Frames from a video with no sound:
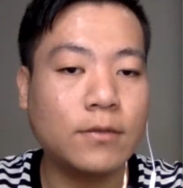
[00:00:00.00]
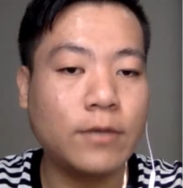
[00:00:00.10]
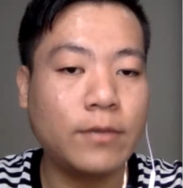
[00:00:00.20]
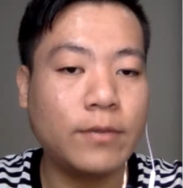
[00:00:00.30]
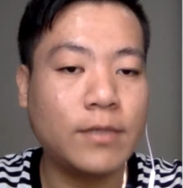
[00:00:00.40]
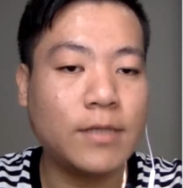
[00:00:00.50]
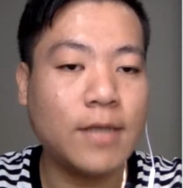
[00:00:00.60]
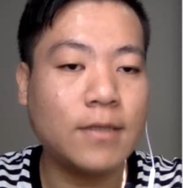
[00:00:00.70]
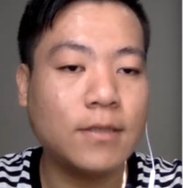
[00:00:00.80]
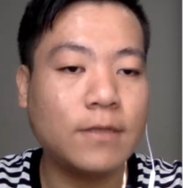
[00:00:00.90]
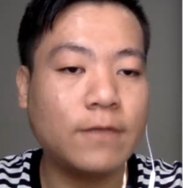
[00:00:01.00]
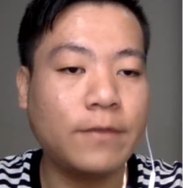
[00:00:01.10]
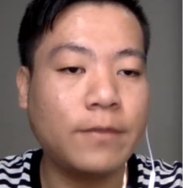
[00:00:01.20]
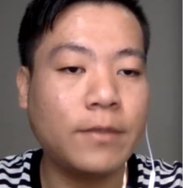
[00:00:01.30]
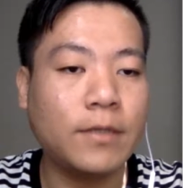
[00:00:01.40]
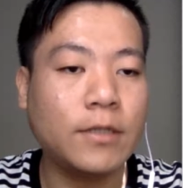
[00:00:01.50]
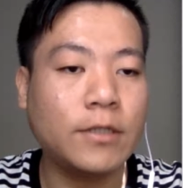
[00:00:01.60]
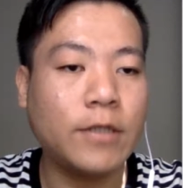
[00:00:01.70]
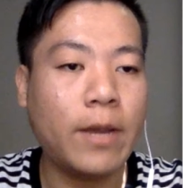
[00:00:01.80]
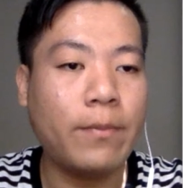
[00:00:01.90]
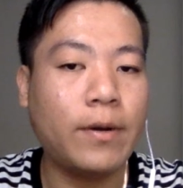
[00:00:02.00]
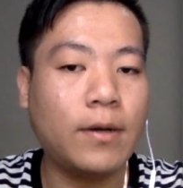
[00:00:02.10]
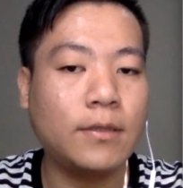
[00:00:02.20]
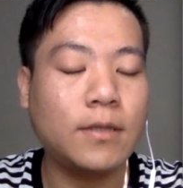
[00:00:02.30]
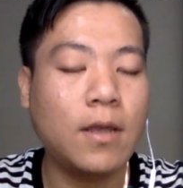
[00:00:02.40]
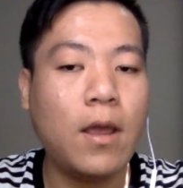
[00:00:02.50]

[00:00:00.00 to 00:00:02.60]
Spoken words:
represents the Fibonacci numbers